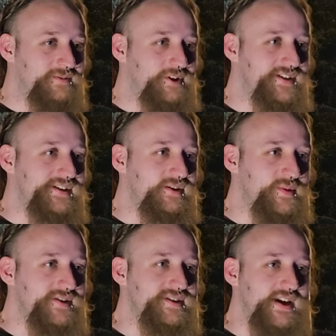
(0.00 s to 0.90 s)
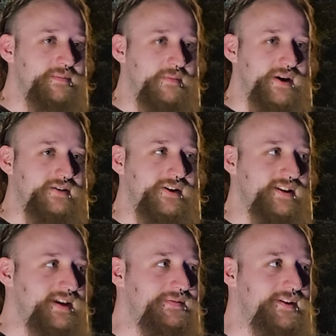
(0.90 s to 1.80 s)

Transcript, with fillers: realistically, most of the time, my bottle got left